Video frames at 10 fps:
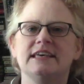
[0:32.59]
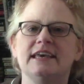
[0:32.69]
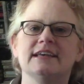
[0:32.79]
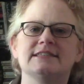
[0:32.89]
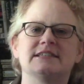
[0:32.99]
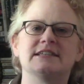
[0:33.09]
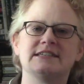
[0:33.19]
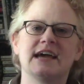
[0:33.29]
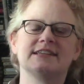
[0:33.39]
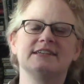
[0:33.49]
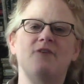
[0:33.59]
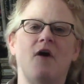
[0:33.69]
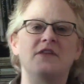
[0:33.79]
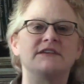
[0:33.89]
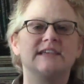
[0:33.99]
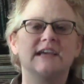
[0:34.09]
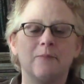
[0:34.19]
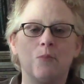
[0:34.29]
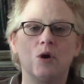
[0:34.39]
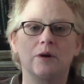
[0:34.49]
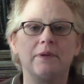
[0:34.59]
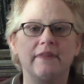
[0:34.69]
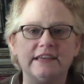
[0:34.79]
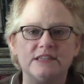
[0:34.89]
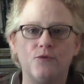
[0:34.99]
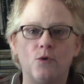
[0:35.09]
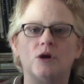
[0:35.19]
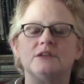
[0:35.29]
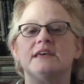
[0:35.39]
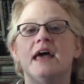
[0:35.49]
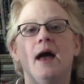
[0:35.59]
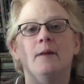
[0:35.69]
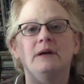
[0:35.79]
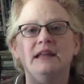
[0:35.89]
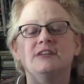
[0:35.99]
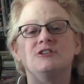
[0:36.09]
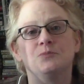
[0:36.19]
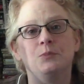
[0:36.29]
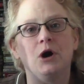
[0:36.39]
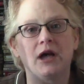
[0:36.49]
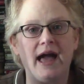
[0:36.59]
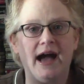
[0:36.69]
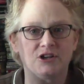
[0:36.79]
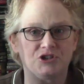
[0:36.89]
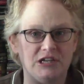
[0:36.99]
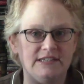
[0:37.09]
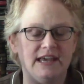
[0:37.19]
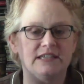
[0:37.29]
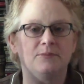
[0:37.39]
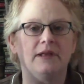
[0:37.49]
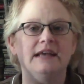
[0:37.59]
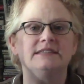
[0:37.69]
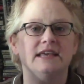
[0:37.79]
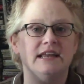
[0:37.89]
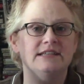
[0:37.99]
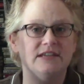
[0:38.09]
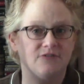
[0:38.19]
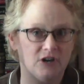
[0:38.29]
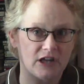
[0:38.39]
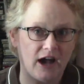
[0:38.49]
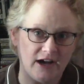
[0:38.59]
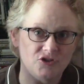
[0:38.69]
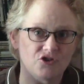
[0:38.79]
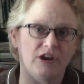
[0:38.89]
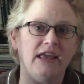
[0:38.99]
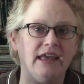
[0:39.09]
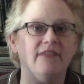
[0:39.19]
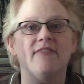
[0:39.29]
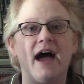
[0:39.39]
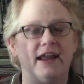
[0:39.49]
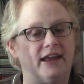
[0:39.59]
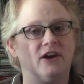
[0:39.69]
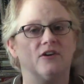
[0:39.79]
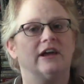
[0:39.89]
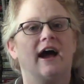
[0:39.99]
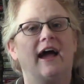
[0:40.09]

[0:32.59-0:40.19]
He is a detective on the Singapore police force, but each book actually takes place in a different country in that area.